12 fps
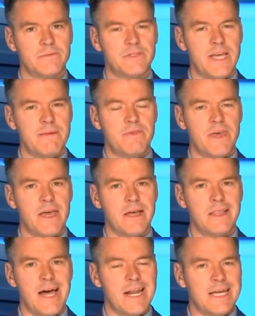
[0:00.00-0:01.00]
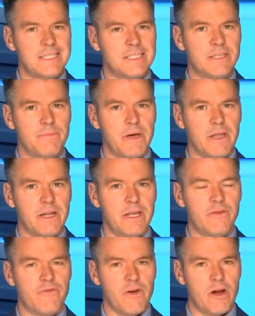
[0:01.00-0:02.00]
Same thing, a lot of instability in
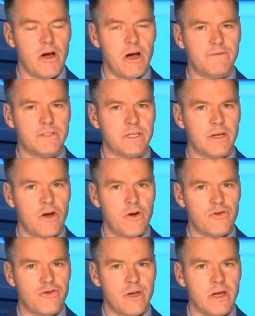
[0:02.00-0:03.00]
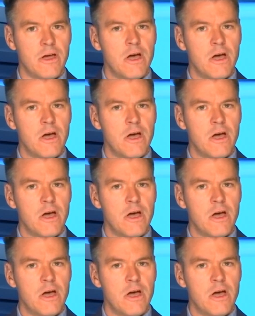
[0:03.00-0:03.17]
the front office and coaching.